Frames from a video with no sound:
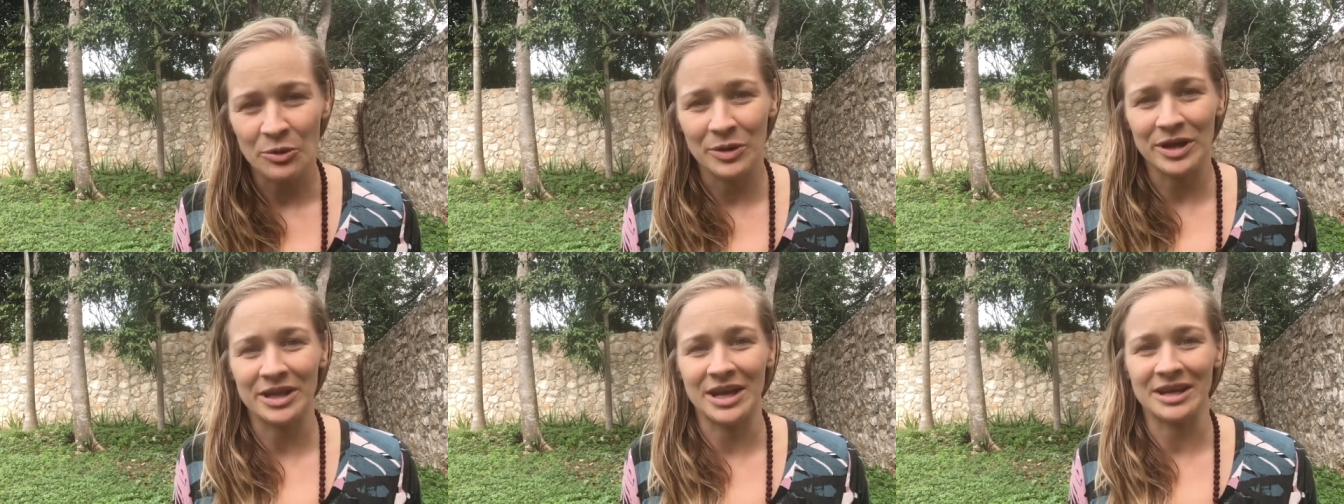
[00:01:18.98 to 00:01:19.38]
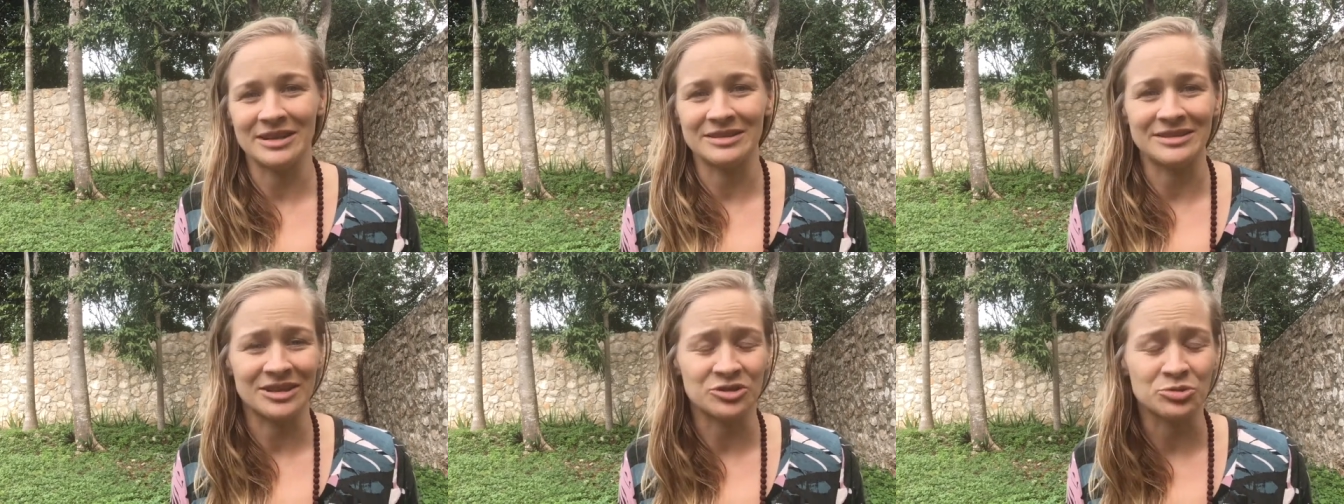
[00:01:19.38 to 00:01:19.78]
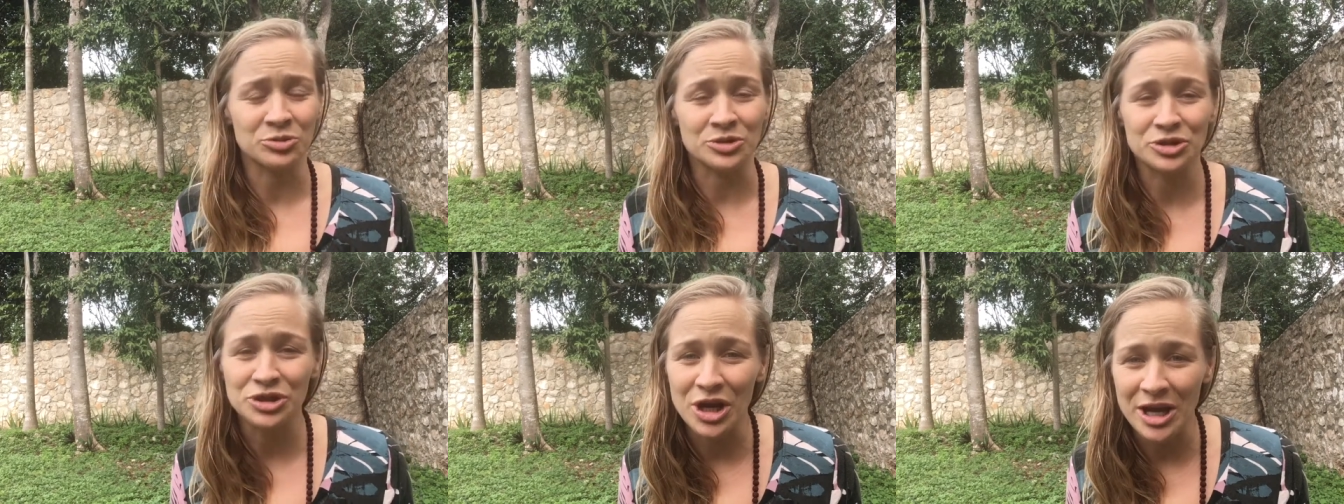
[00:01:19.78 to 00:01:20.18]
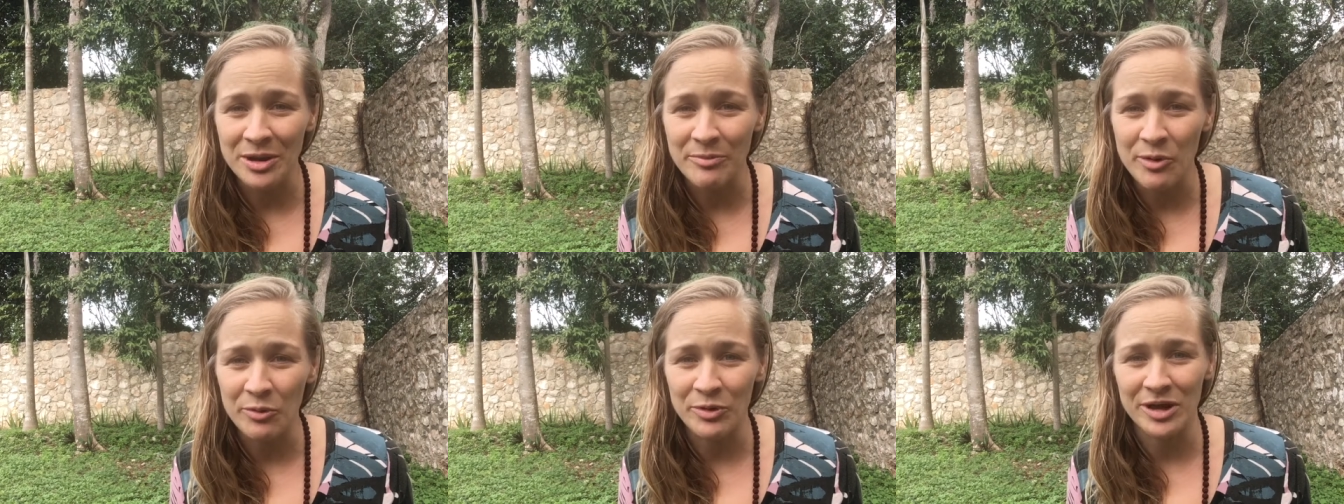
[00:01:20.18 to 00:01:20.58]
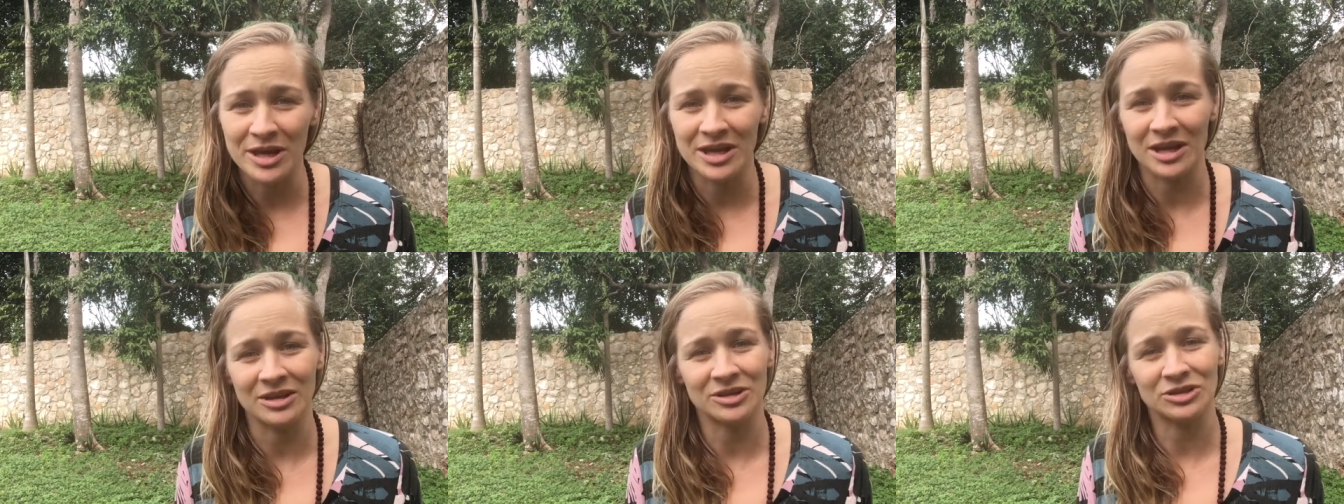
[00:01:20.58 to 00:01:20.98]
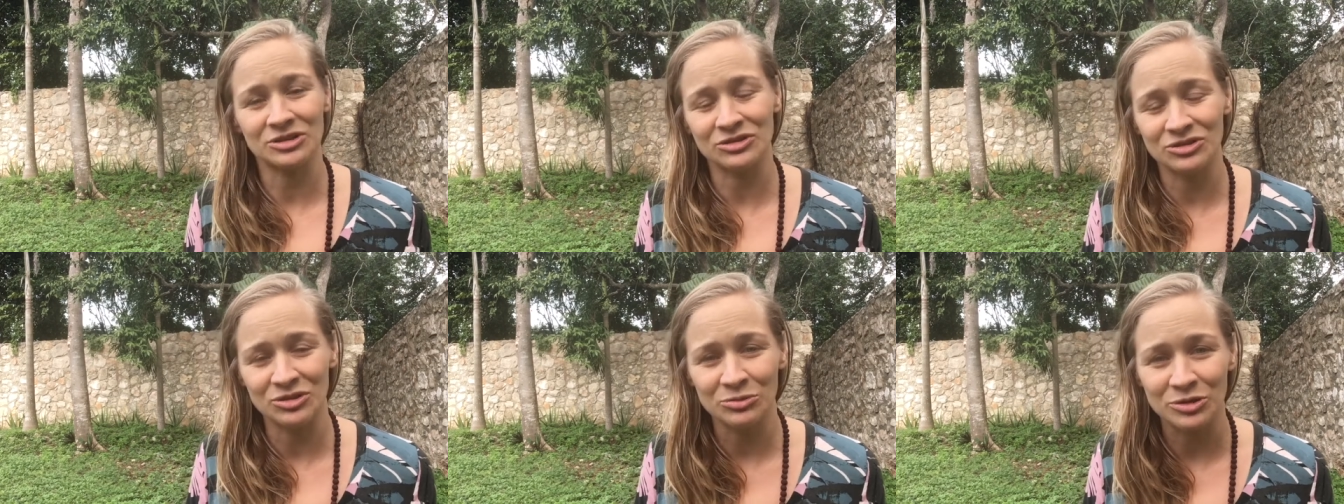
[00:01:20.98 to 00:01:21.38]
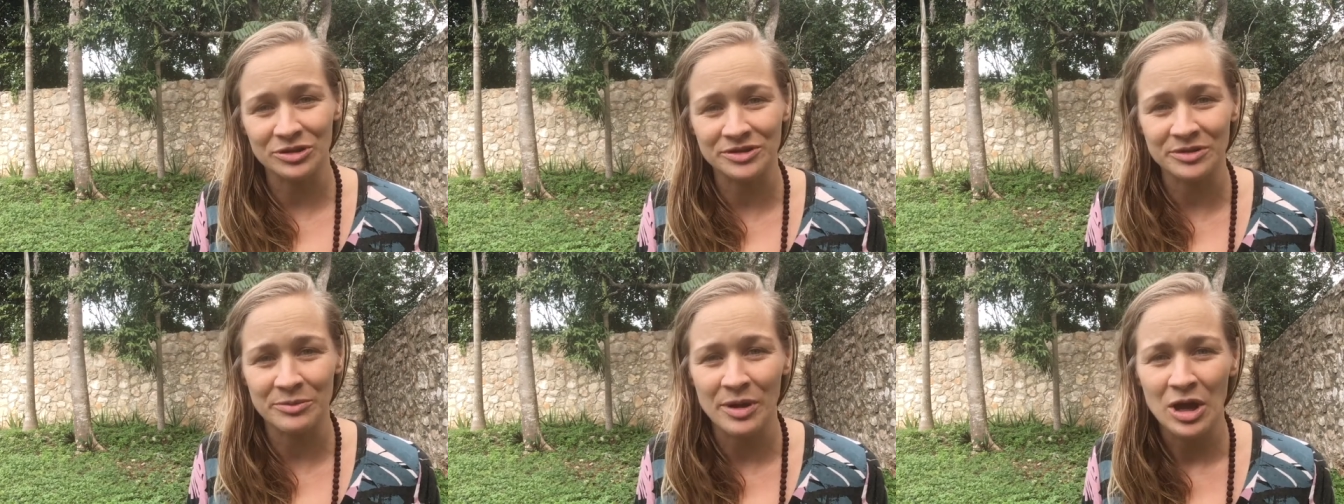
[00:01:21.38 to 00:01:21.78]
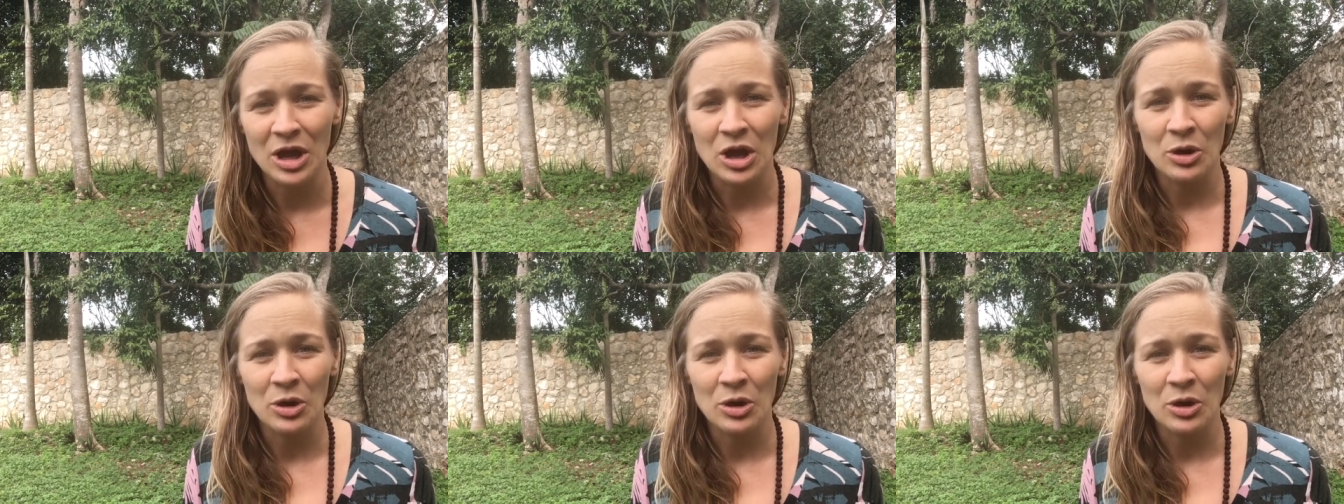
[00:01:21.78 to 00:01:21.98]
we can end sexual shame, we can end consumerism,